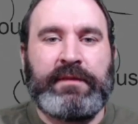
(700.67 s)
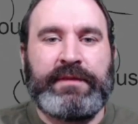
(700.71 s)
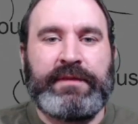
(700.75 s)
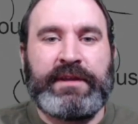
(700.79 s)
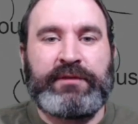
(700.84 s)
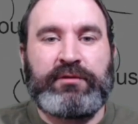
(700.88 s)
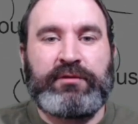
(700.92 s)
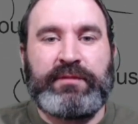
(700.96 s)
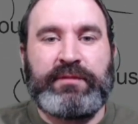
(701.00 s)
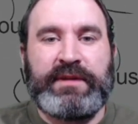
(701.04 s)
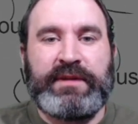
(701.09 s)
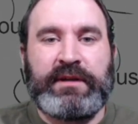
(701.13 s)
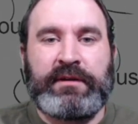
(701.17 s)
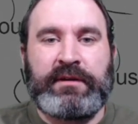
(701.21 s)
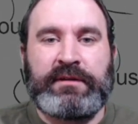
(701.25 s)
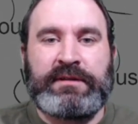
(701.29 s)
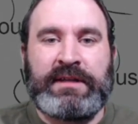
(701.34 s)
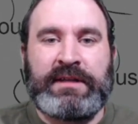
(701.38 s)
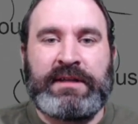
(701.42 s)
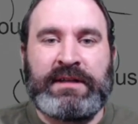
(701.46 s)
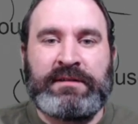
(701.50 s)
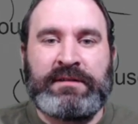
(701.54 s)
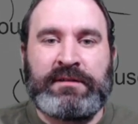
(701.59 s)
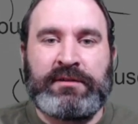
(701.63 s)
This would be a good
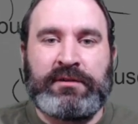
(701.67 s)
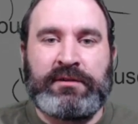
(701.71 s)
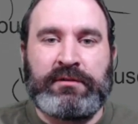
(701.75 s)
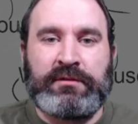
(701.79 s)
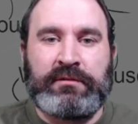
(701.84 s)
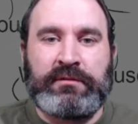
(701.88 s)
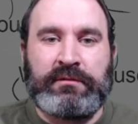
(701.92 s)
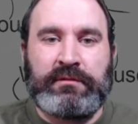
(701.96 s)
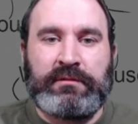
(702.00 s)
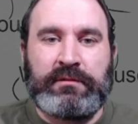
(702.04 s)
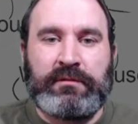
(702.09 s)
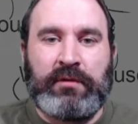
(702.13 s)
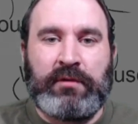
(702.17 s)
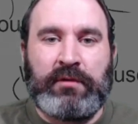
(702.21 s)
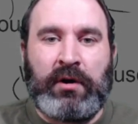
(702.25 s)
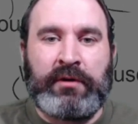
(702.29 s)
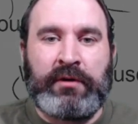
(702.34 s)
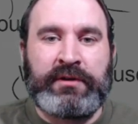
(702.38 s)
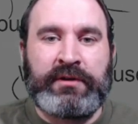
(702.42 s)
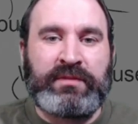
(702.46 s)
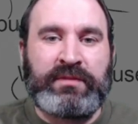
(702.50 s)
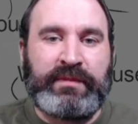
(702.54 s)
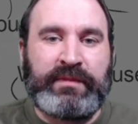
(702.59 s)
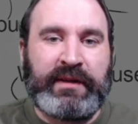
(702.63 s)
test to do on
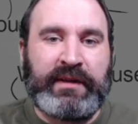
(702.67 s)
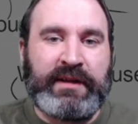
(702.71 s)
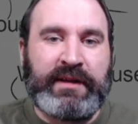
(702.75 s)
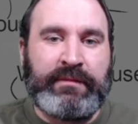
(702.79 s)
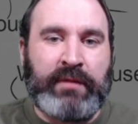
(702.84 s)
display